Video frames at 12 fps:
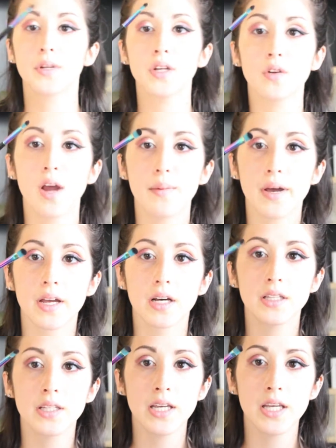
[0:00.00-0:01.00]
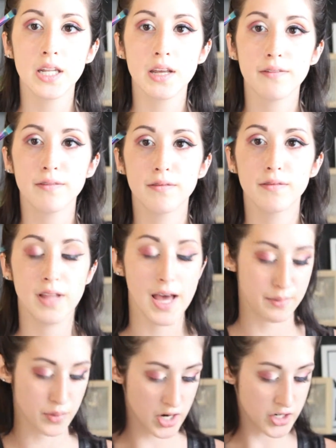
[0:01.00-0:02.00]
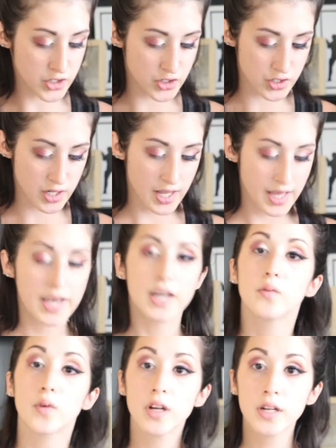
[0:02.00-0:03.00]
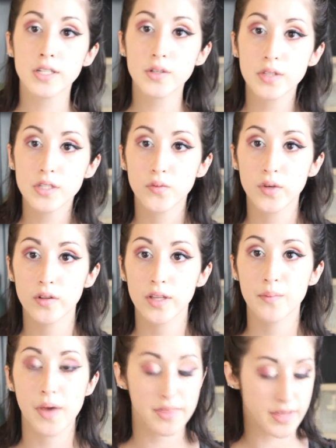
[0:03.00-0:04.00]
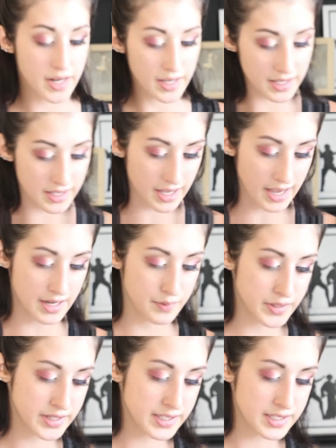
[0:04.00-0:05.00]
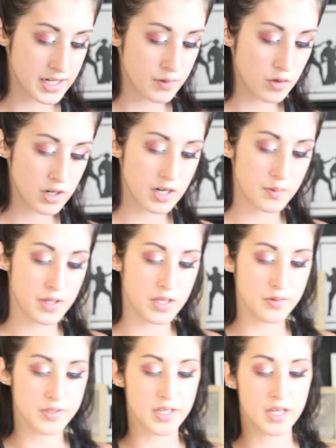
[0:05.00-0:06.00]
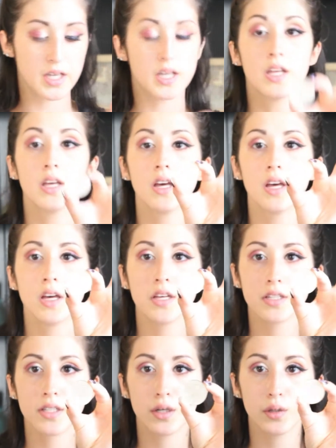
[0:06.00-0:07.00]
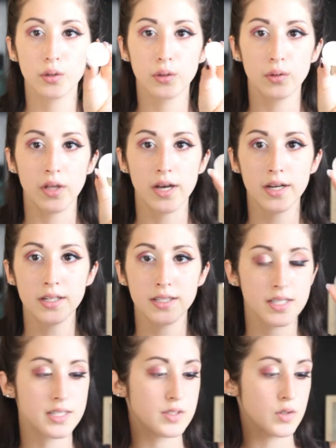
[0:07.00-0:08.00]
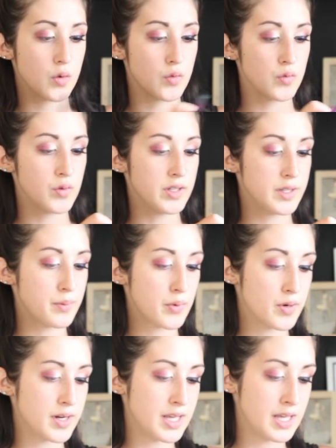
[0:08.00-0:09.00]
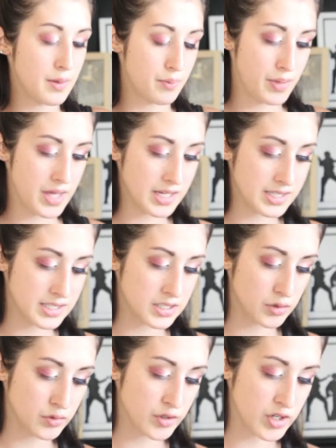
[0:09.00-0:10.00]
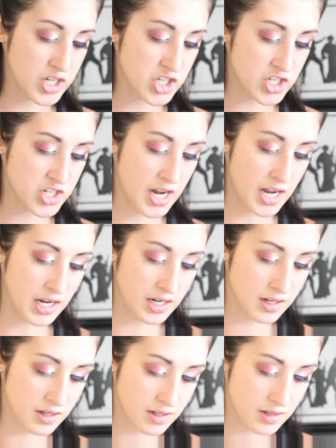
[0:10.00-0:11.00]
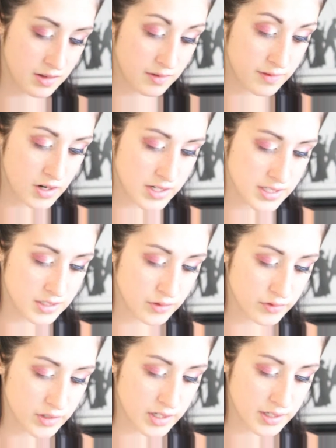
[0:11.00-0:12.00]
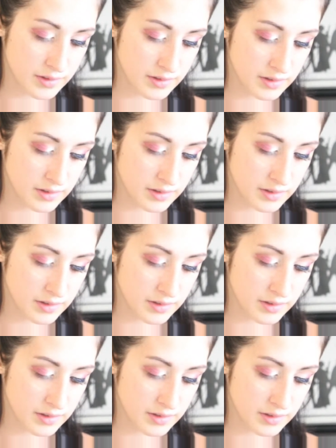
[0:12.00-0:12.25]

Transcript: I'm going to grab a clean flat brush, and we're going to do the swirling method again, but this time we're going to be using Tallulah. It's this really pretty pink silvery shade, very silvery.